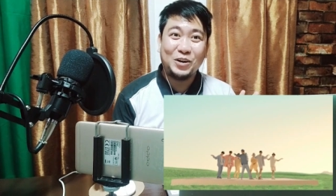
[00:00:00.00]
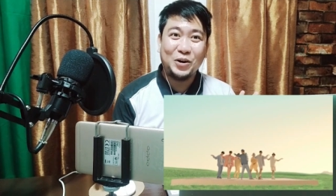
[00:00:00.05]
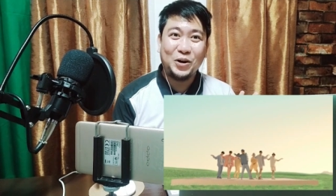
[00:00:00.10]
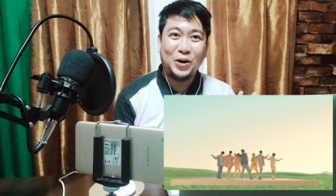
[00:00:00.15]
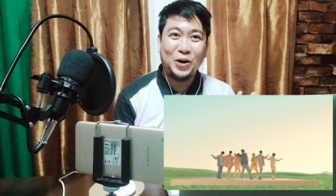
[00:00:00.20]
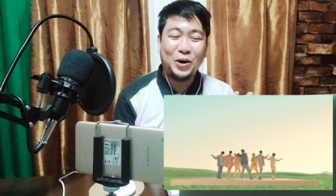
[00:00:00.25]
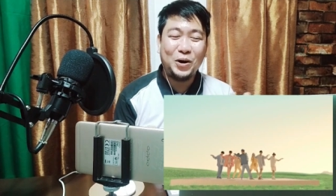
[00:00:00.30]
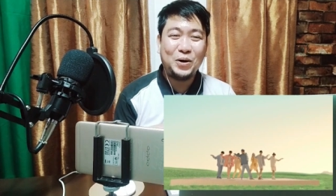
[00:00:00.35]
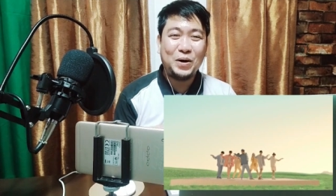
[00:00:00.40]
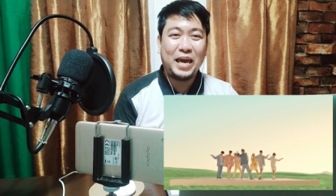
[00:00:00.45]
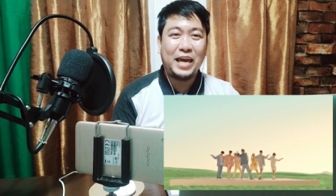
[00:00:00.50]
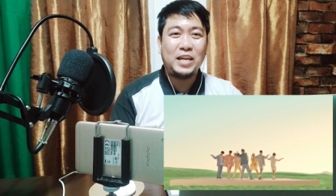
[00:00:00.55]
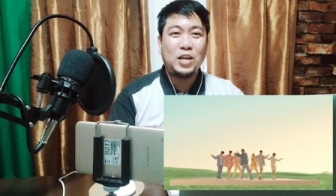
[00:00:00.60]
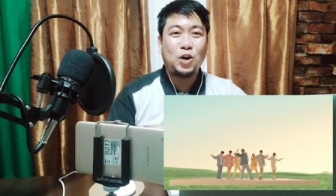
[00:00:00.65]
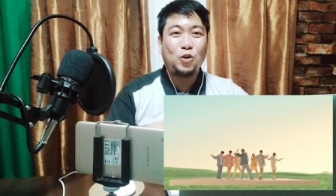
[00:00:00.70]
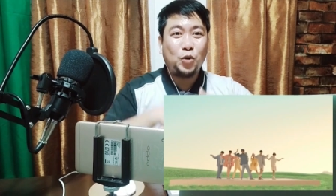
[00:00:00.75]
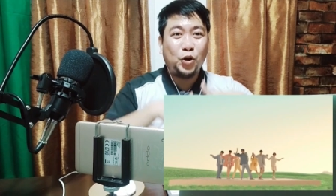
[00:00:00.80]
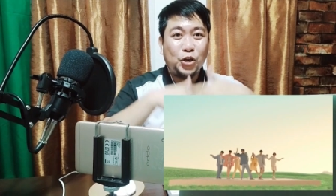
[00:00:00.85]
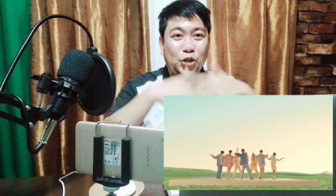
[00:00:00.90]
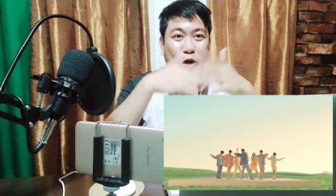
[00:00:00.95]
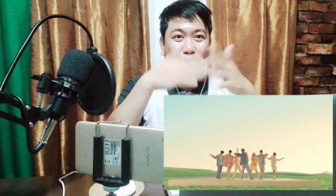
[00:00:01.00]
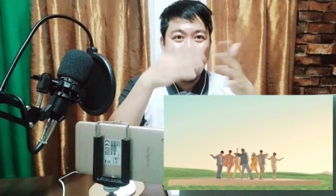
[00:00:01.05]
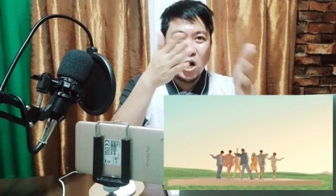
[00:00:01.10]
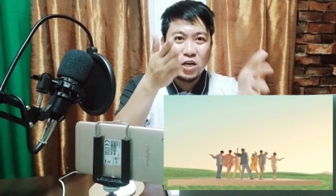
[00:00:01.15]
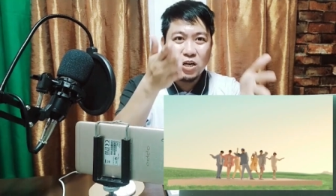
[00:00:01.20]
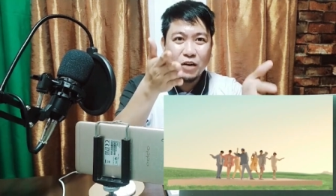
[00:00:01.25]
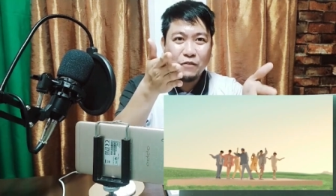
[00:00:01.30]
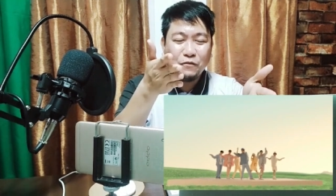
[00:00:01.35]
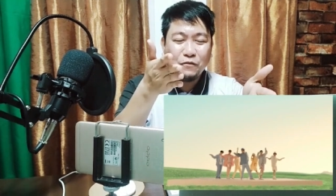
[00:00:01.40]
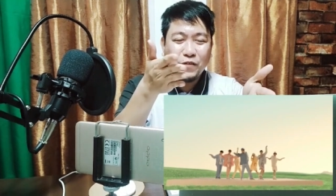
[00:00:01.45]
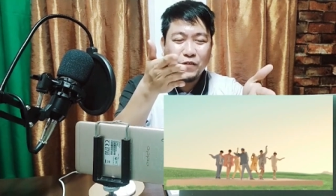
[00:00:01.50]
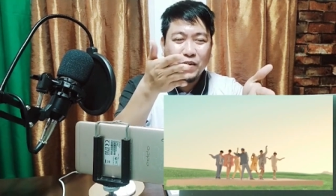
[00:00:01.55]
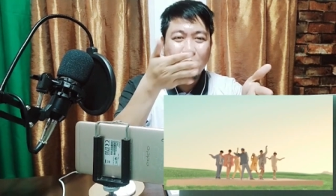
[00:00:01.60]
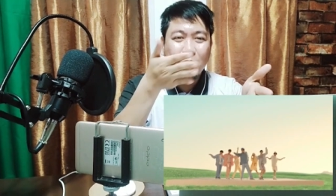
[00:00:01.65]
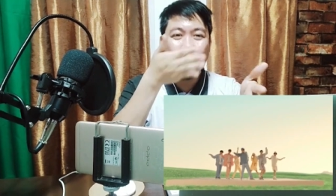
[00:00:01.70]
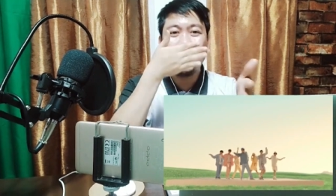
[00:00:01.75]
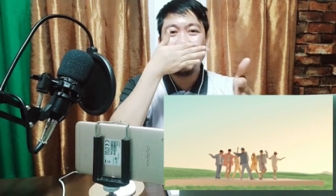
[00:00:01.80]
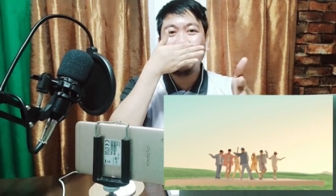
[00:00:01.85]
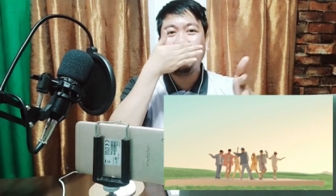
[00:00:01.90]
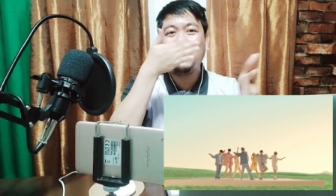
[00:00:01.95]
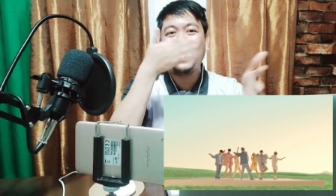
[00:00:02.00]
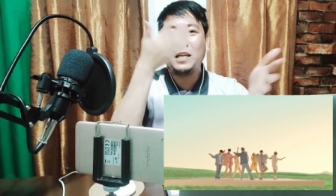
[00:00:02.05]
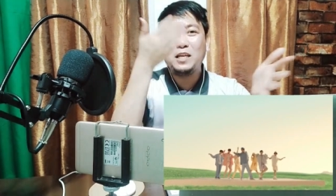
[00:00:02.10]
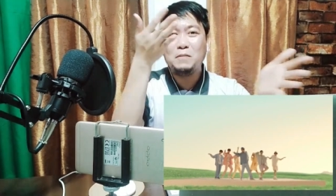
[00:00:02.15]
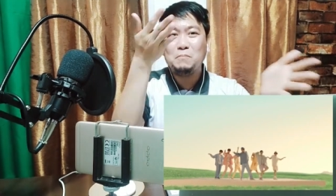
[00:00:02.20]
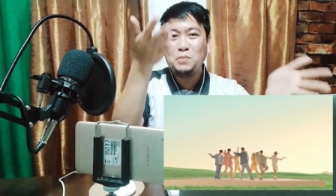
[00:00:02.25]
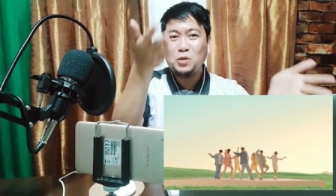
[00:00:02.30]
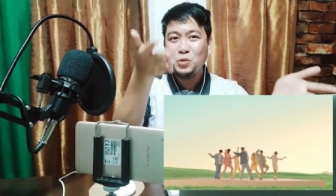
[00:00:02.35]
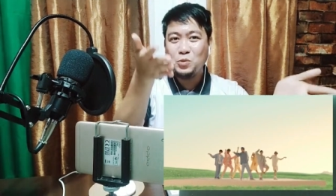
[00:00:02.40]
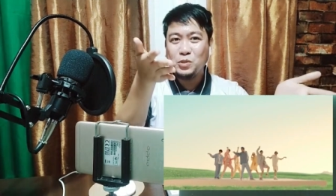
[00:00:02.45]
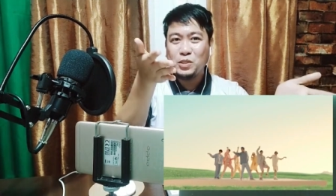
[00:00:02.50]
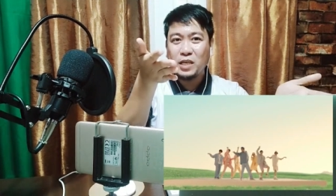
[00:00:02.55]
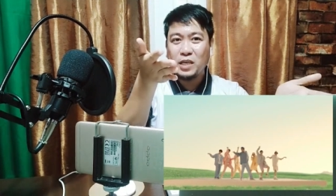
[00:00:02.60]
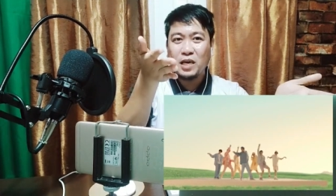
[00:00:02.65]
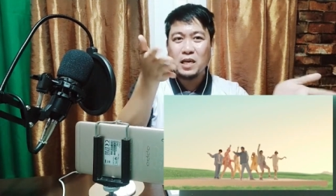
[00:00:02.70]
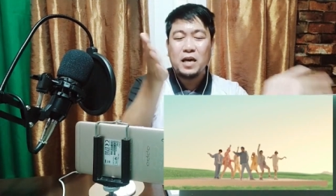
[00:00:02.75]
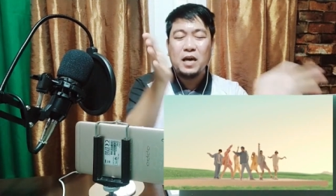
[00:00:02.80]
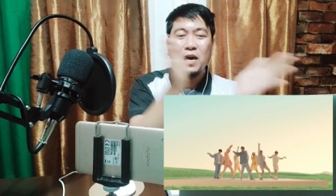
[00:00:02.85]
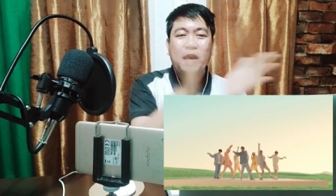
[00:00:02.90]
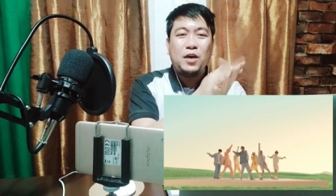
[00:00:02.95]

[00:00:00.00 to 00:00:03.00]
Oh, in a choreography or even in music,